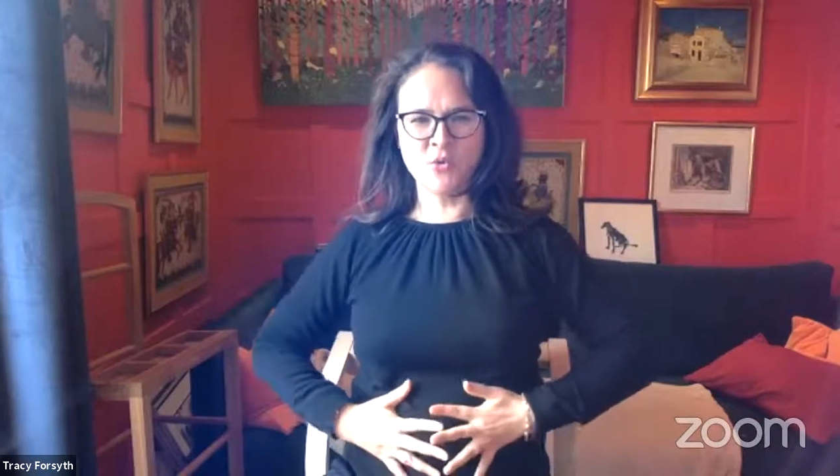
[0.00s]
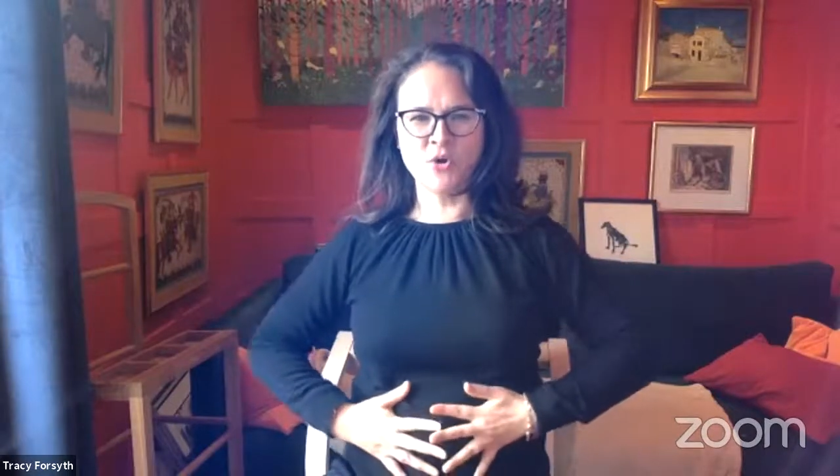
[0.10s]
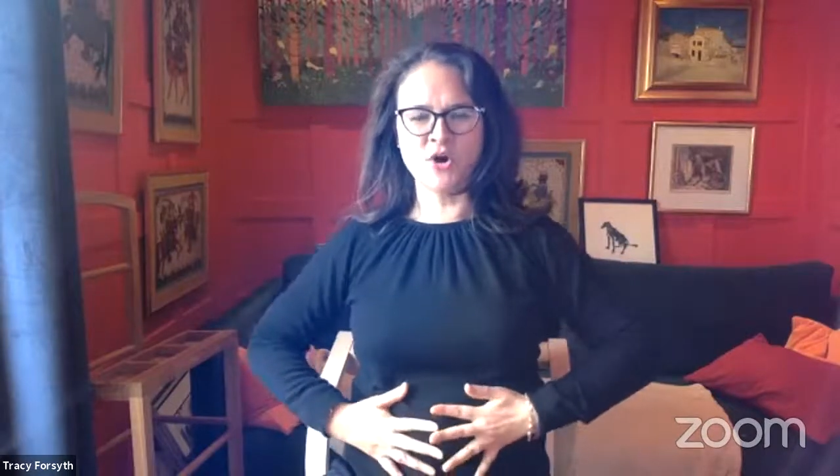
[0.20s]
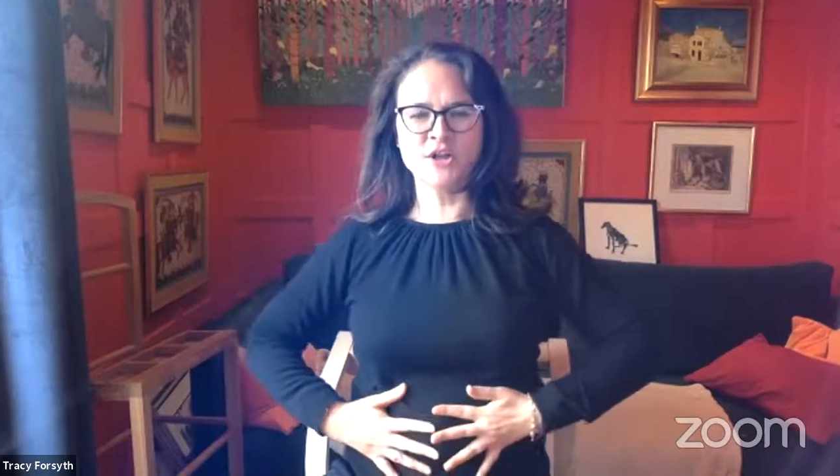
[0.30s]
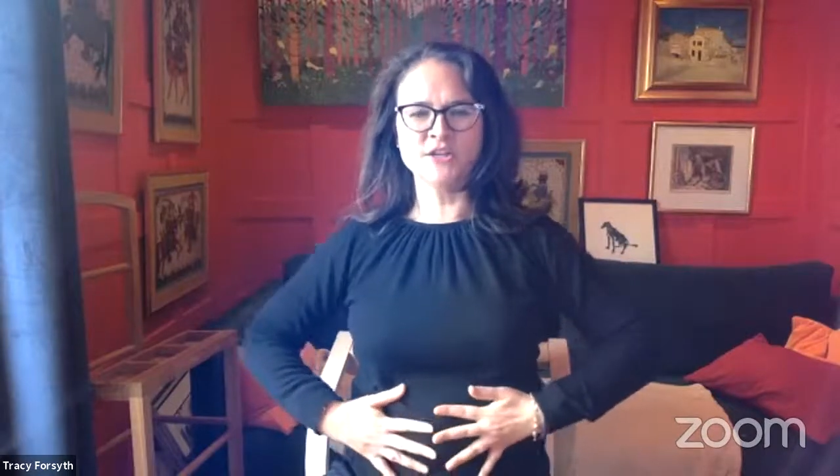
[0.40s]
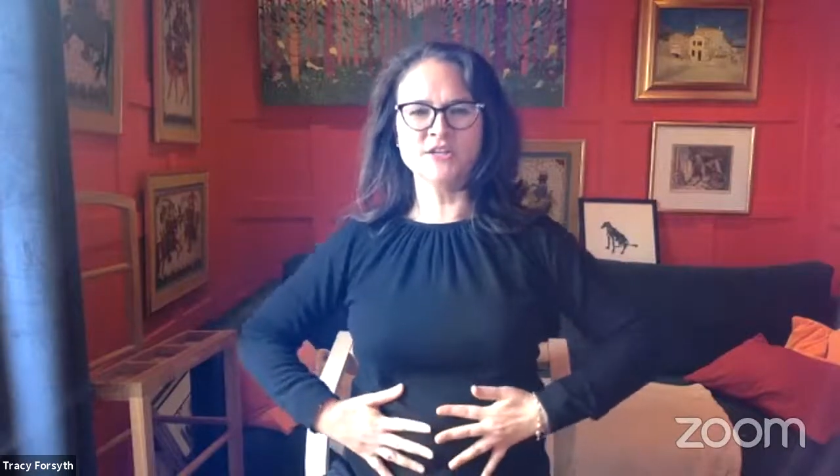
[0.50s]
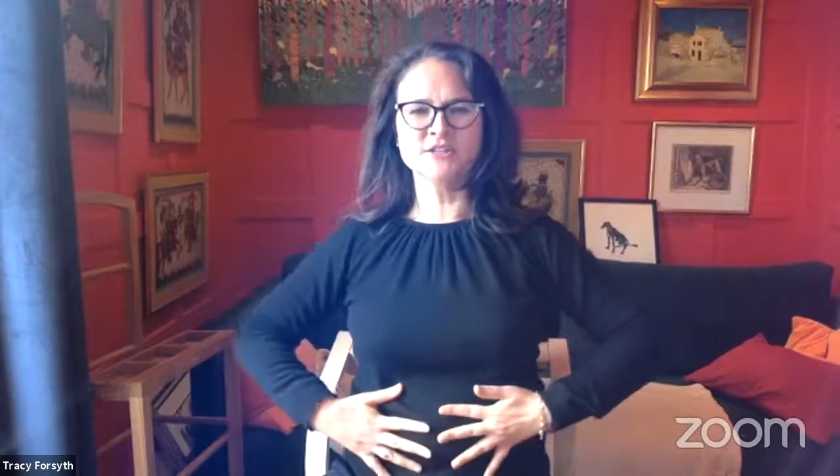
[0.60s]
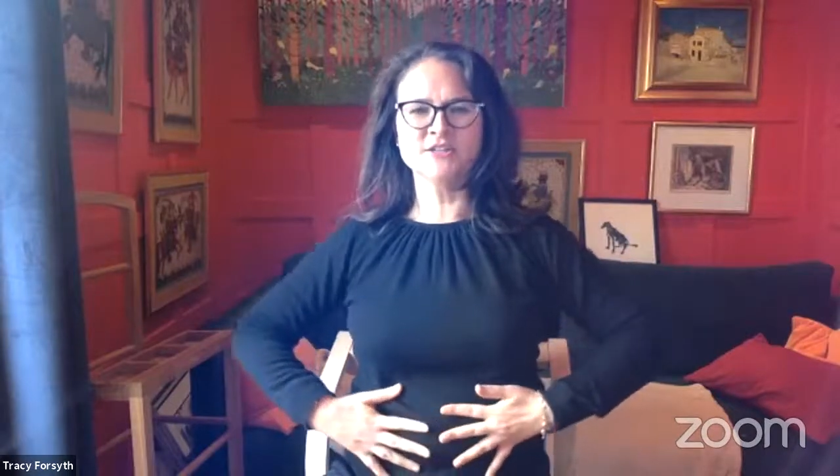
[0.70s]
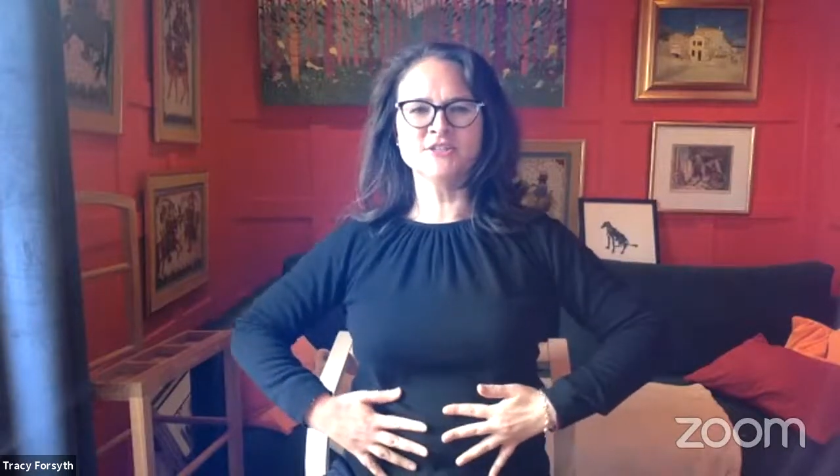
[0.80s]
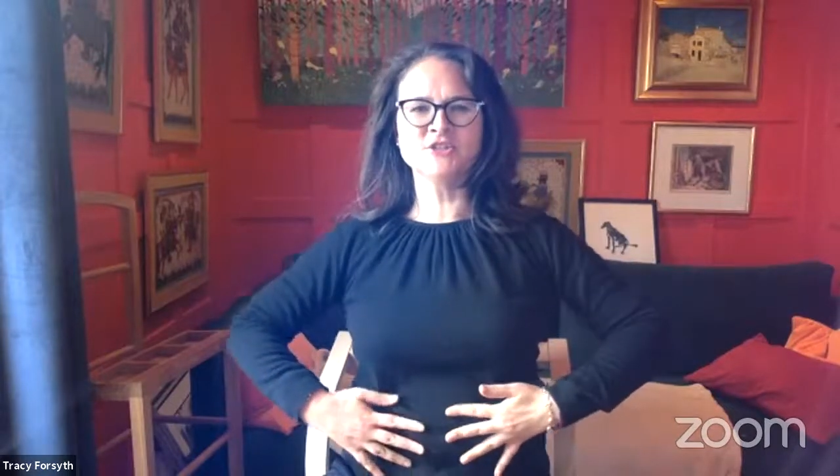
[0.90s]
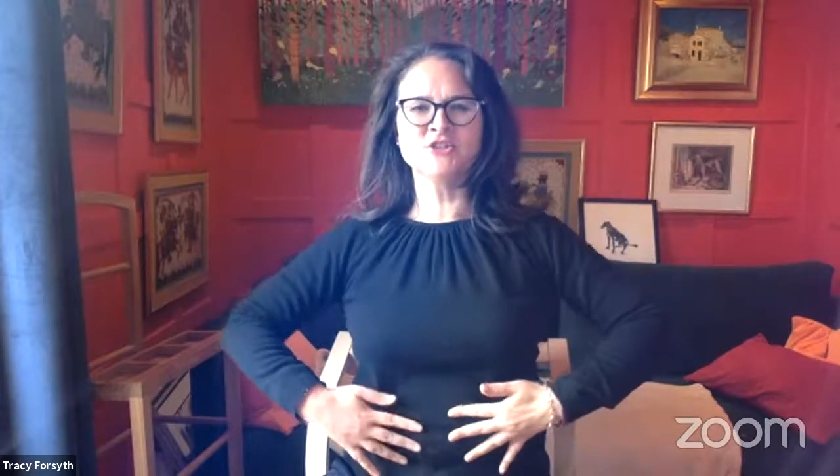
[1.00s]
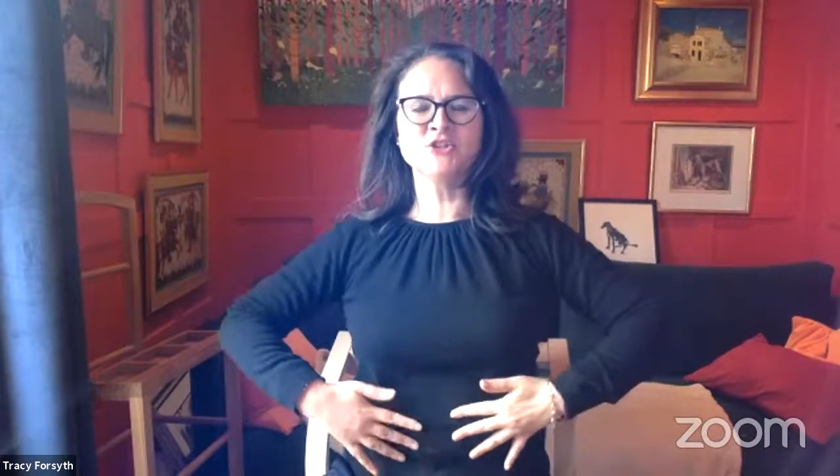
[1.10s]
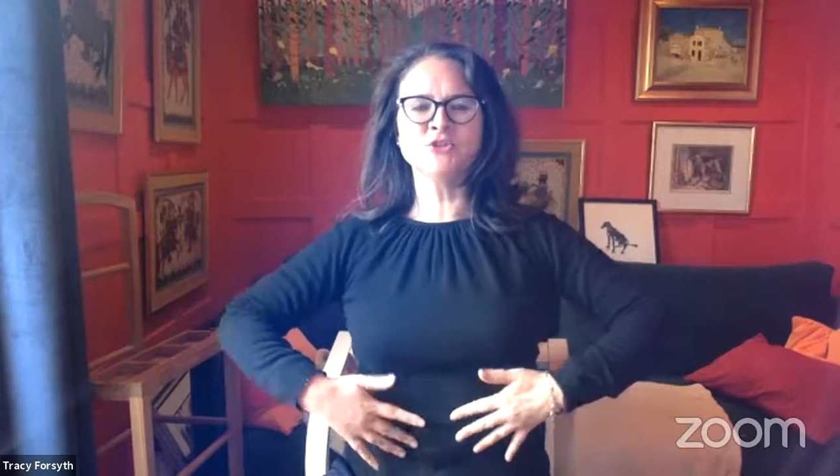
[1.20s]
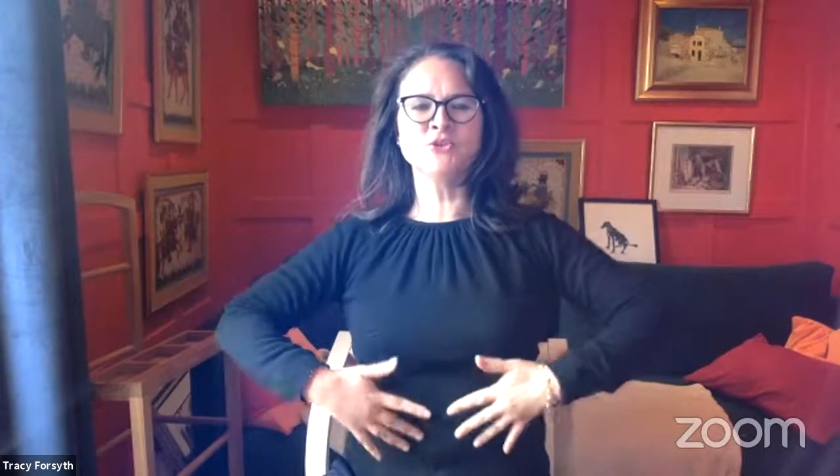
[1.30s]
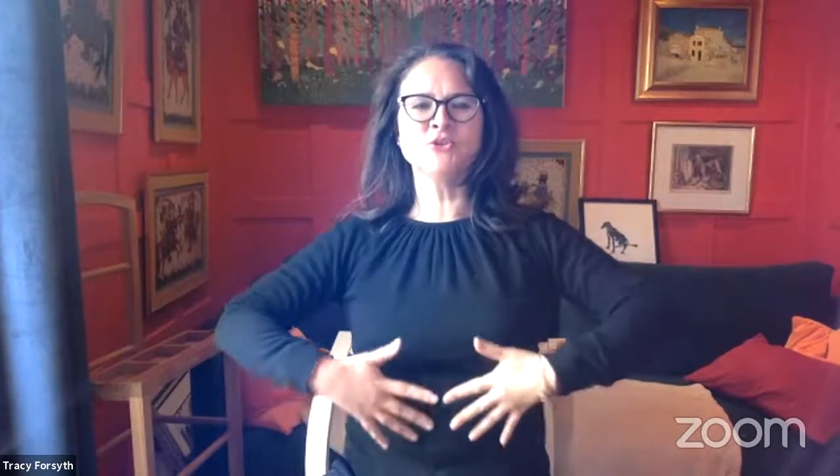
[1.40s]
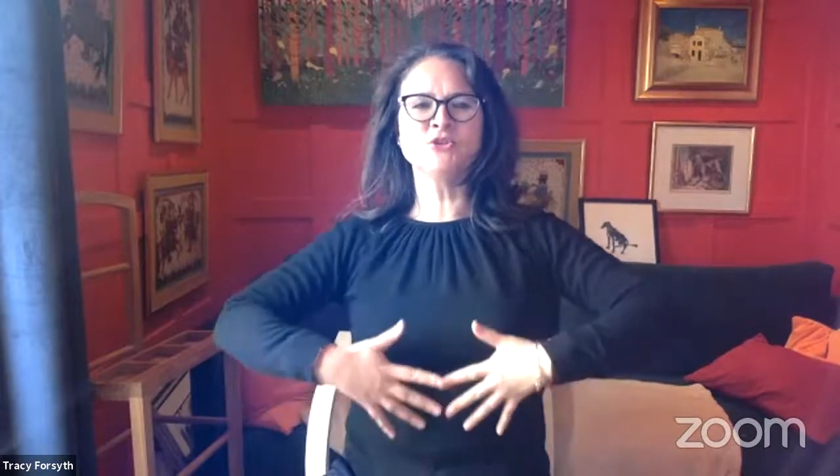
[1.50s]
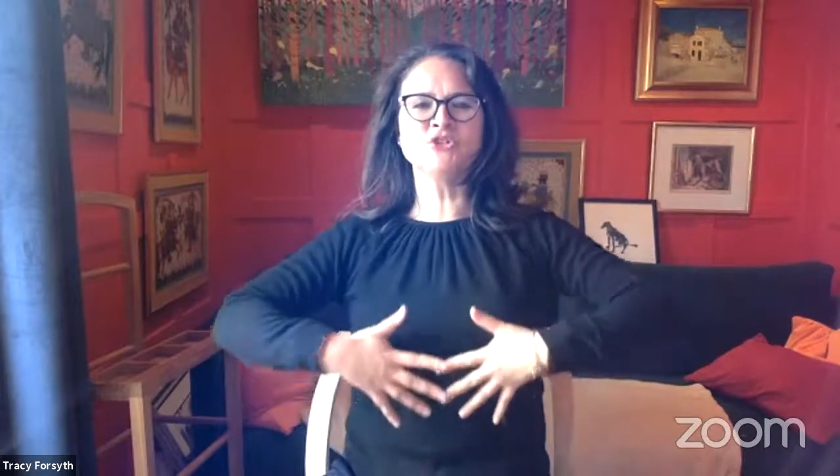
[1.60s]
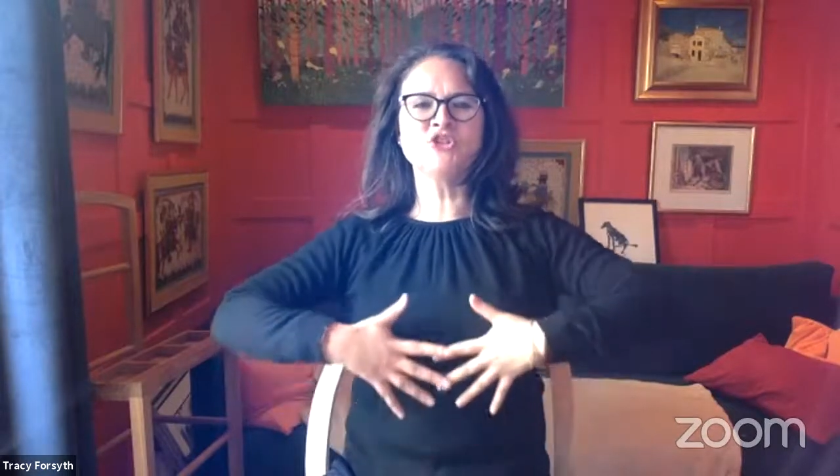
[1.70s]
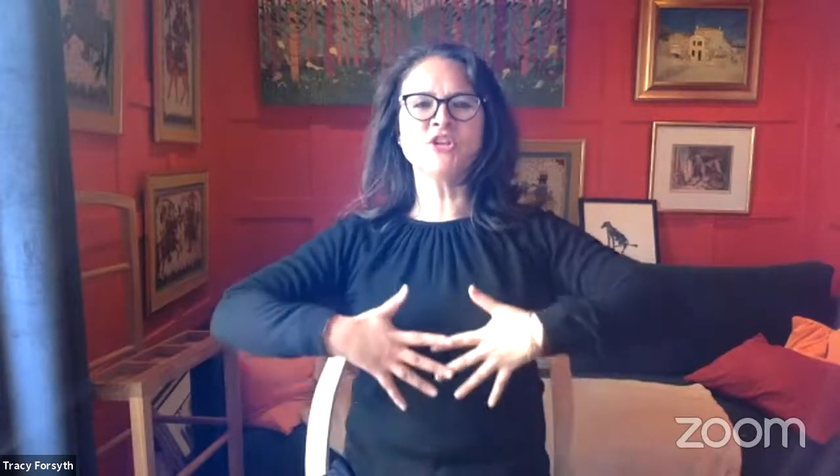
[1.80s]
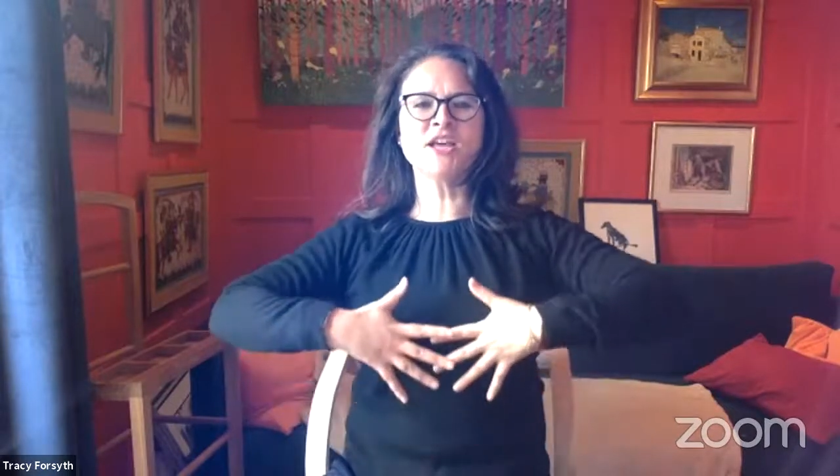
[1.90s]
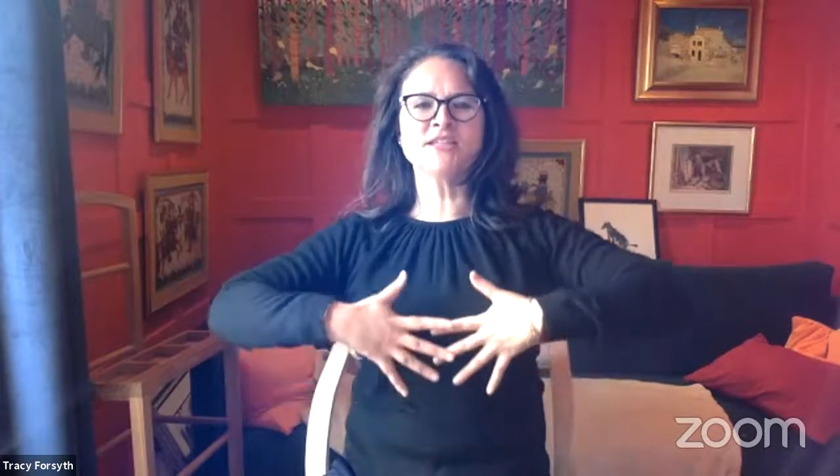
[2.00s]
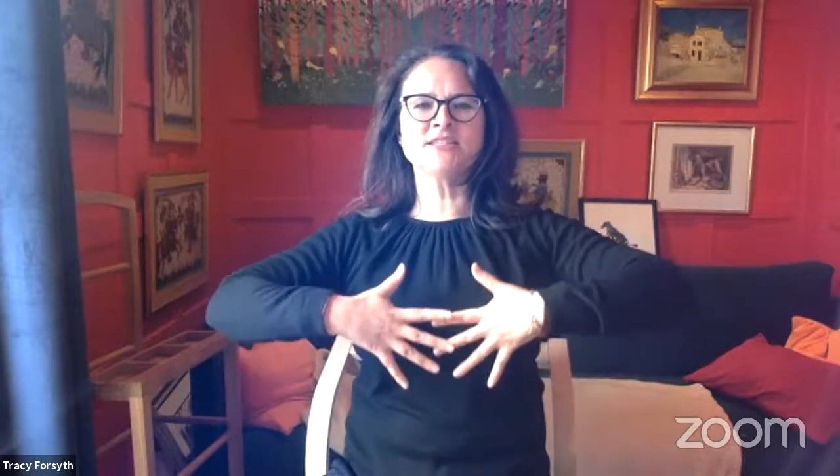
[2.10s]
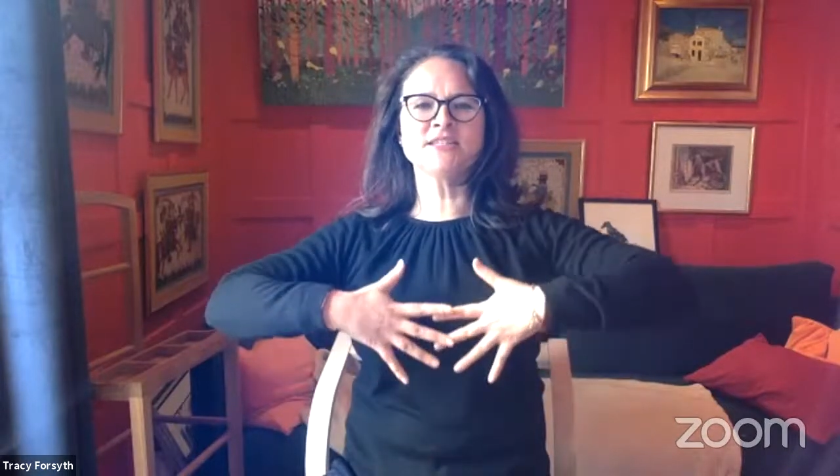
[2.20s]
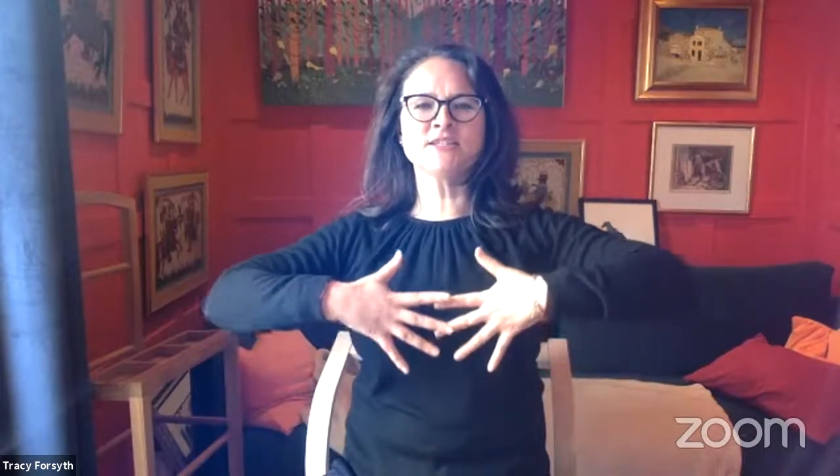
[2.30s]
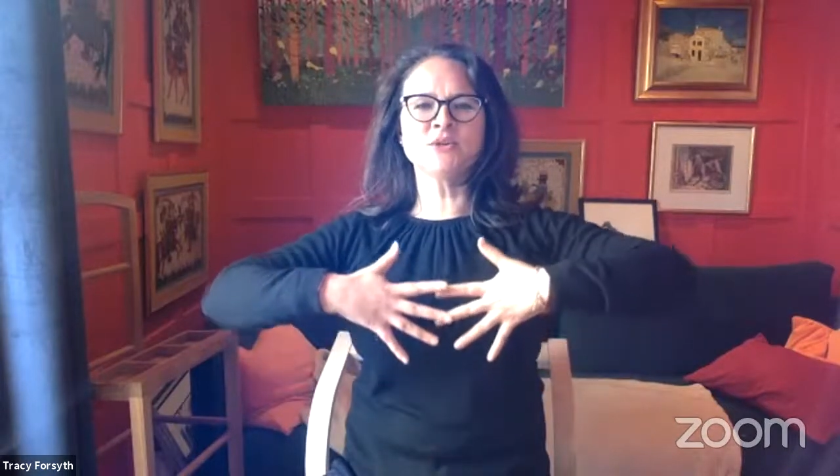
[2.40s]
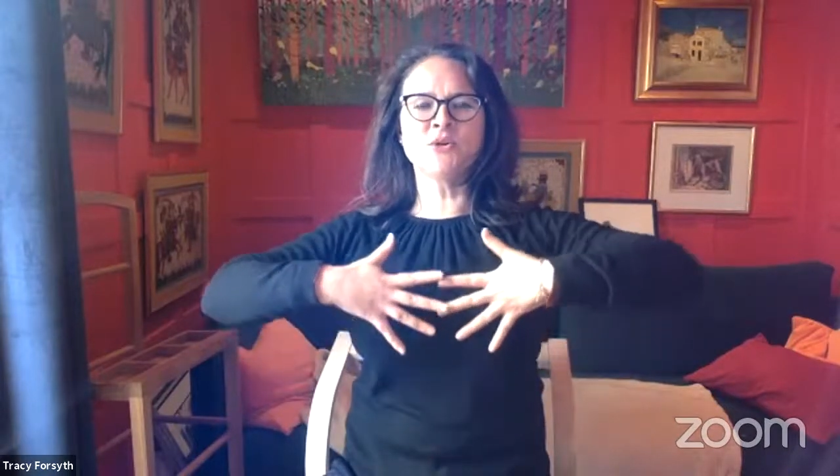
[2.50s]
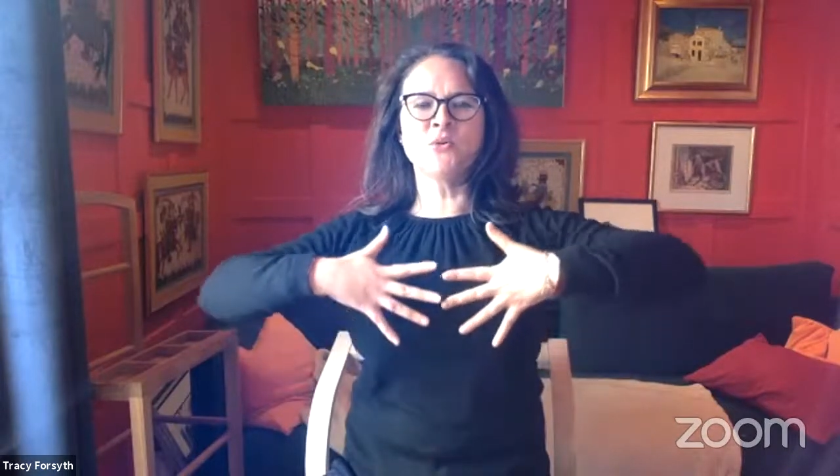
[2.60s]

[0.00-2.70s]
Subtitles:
1, 2, chest,